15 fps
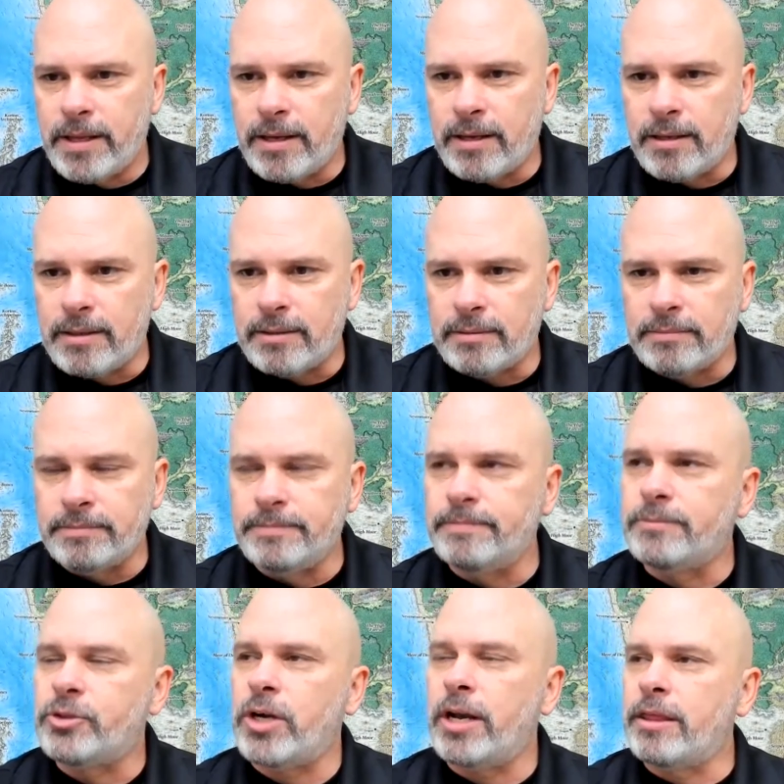I'm
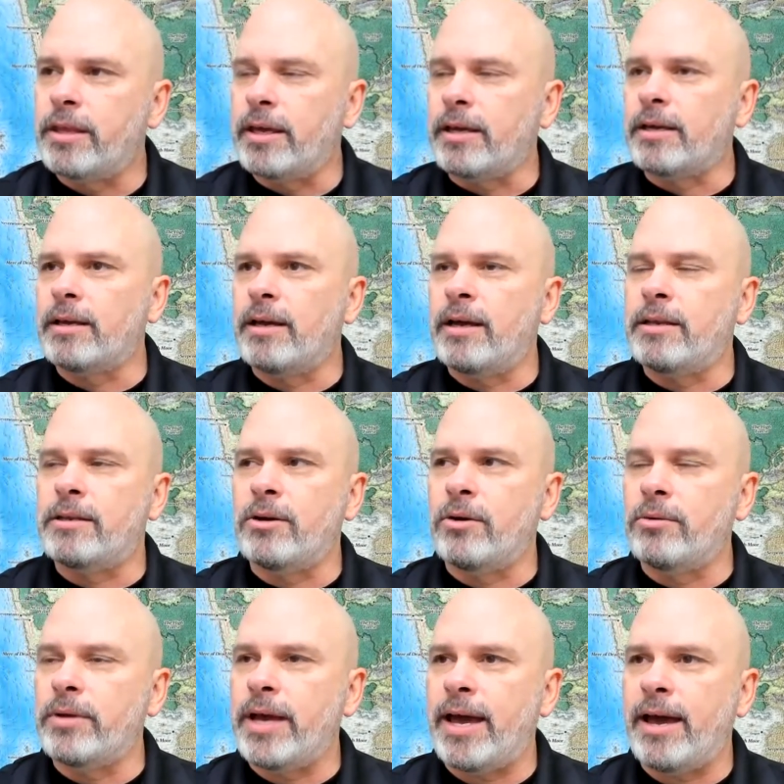hmm, trying to think. I
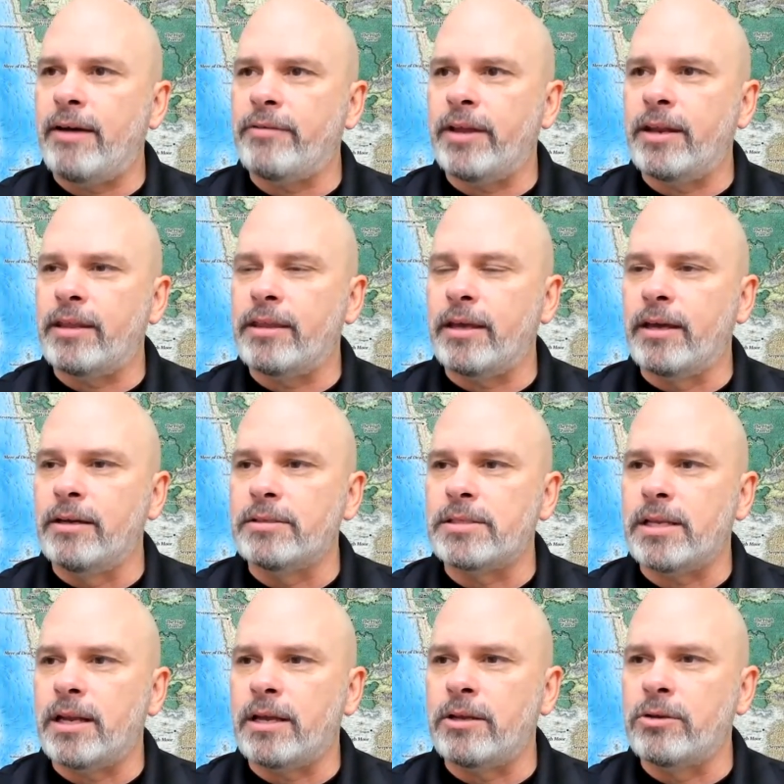don't have anything else
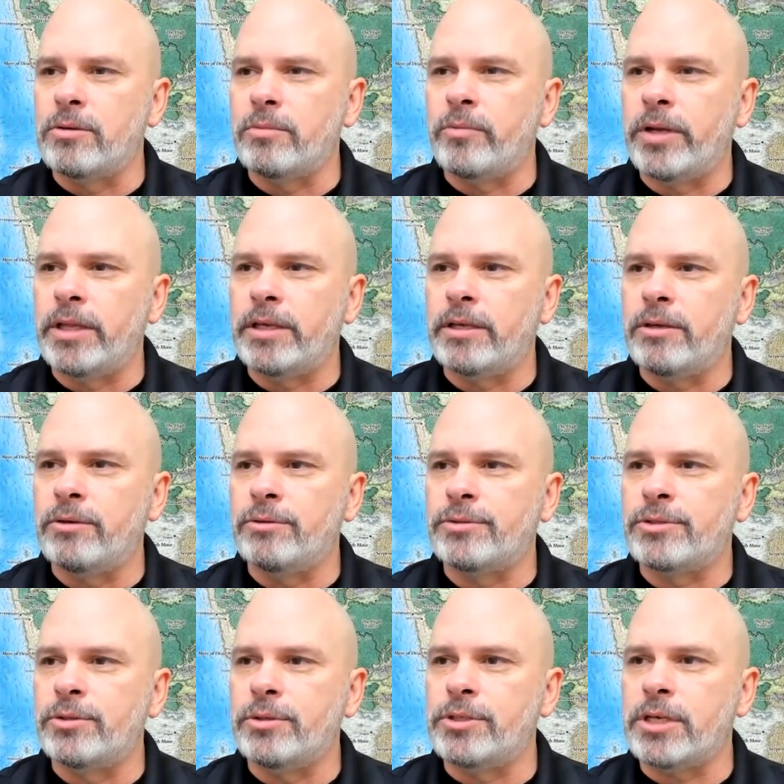that I u- really
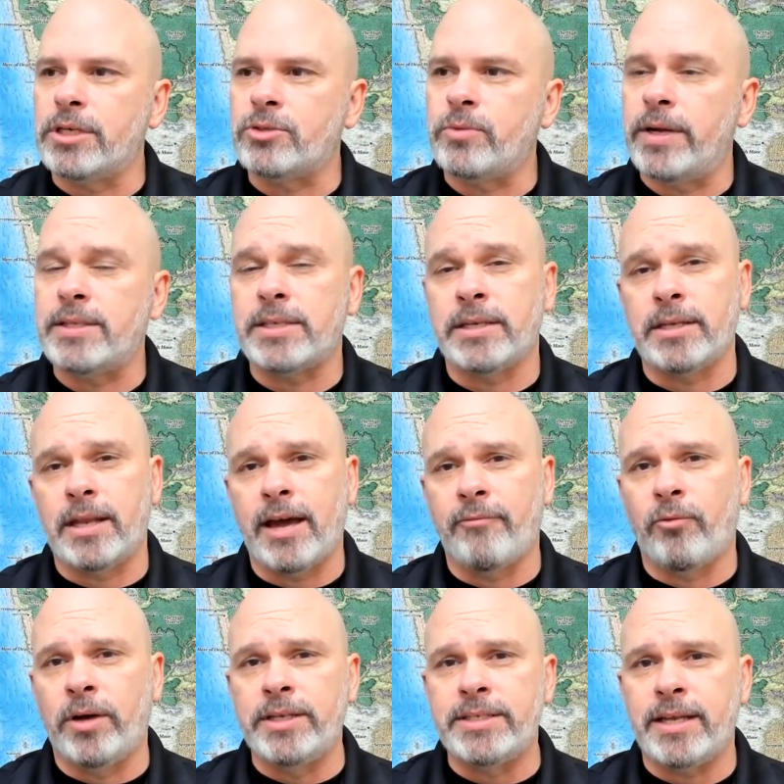use to adjust rents. I did
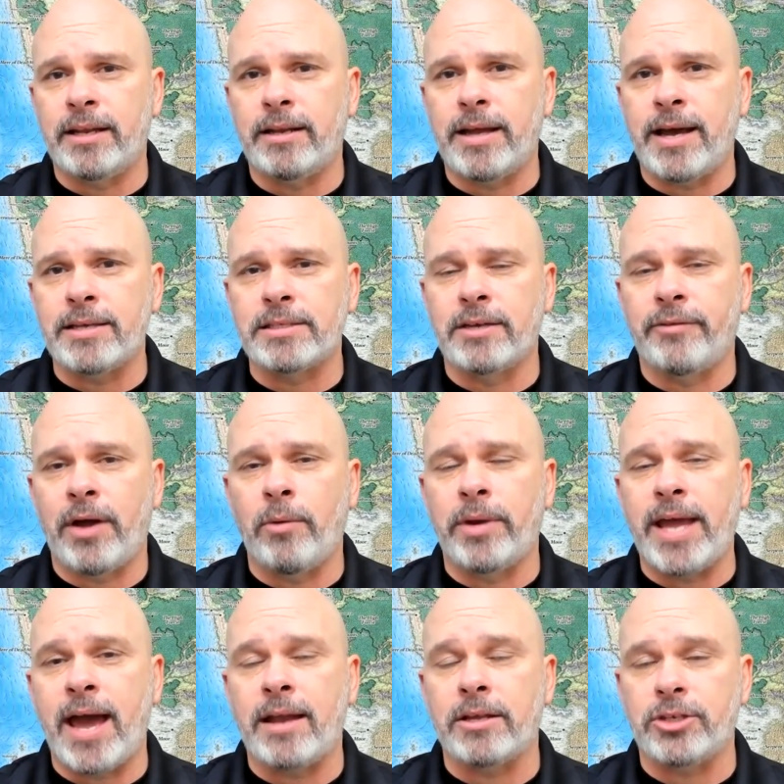have one tenant ask if I
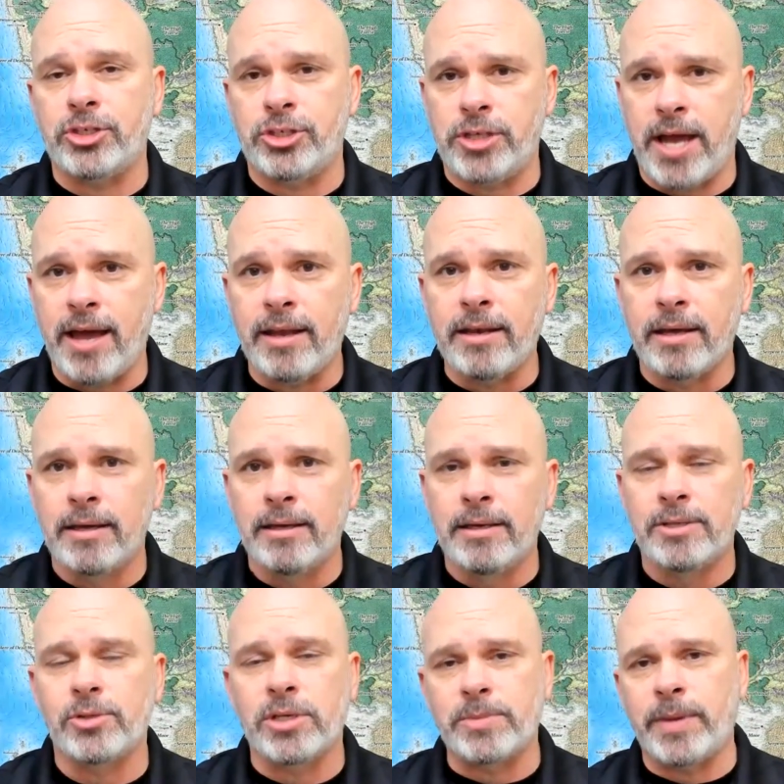would add a shed.
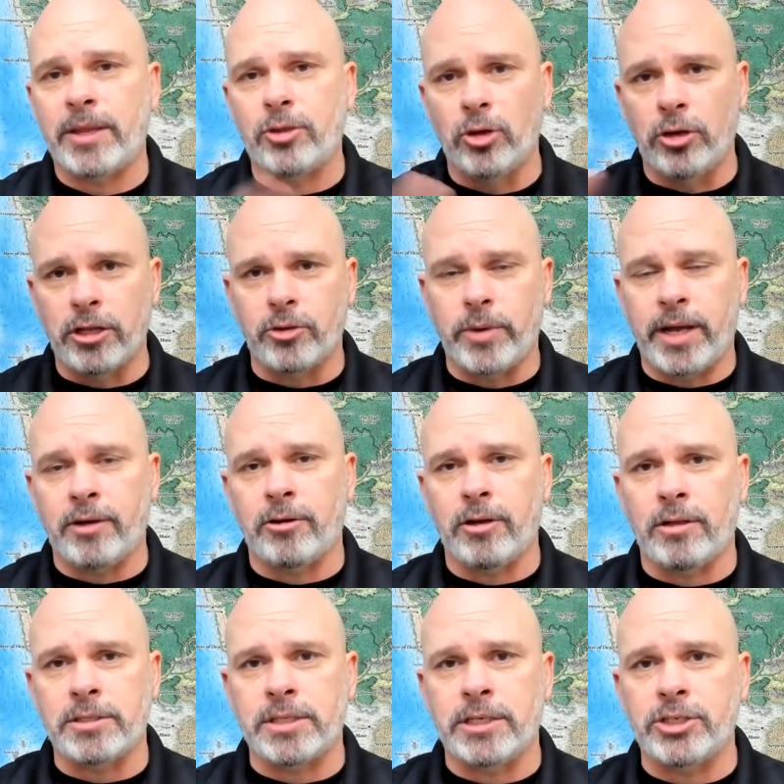So I spent
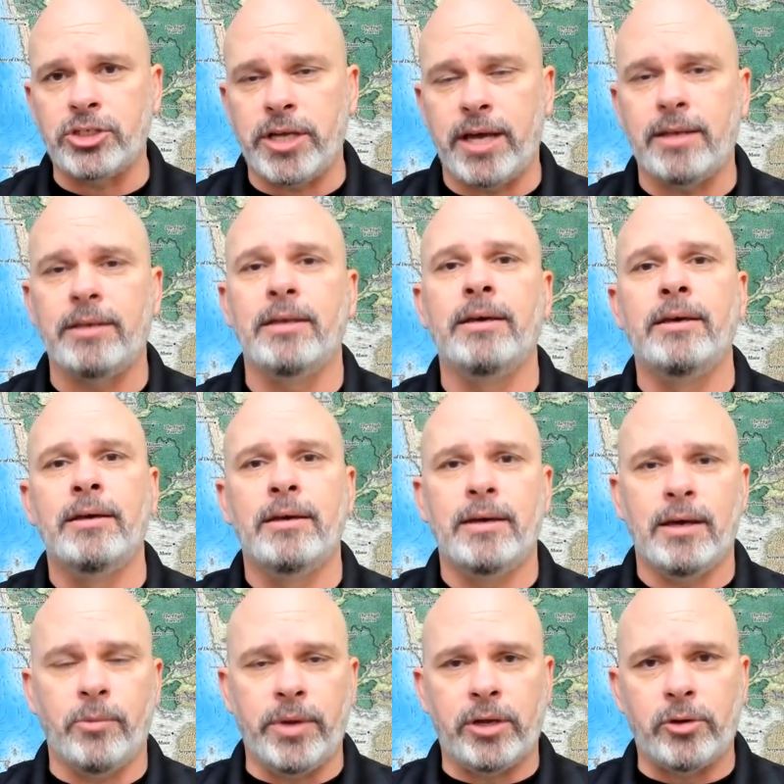$3,300 on a shed
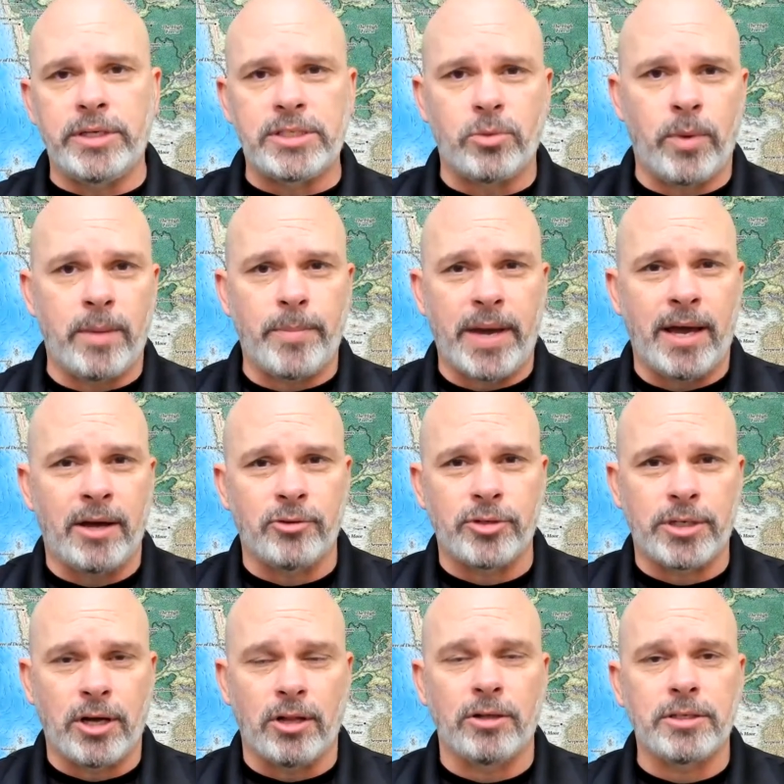and we increased the rent by
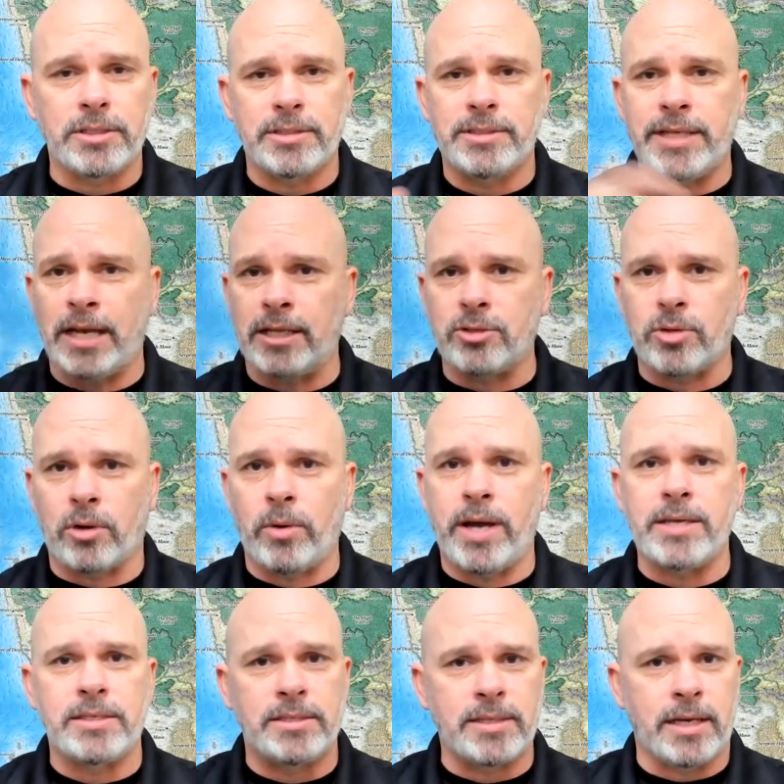$100. Tenant's
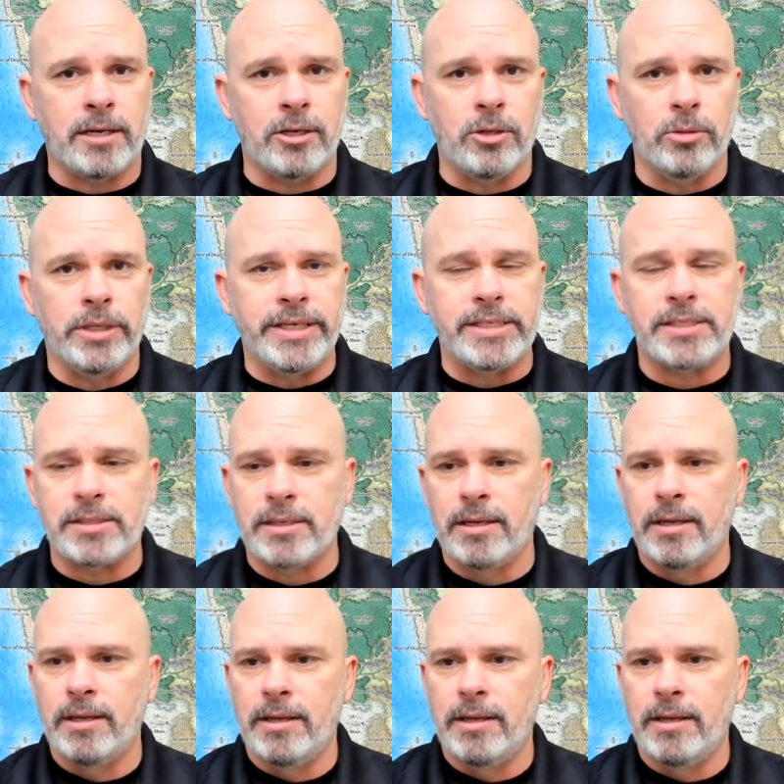request, signed a new lease.